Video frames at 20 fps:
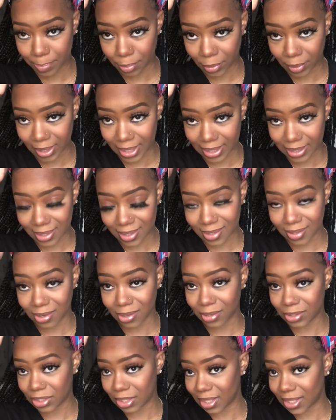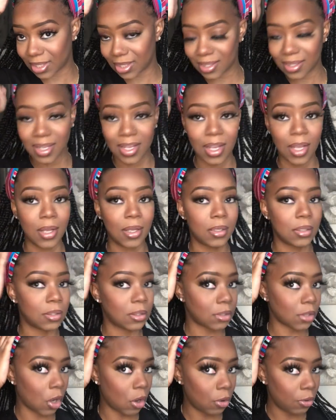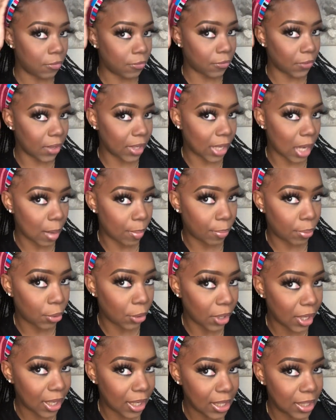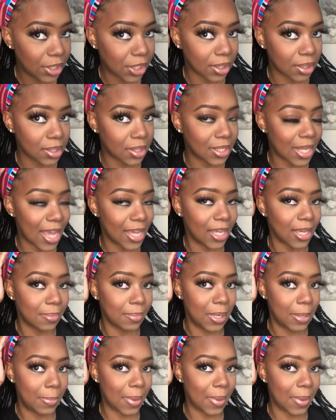prints are just so freaking pretty, just taking me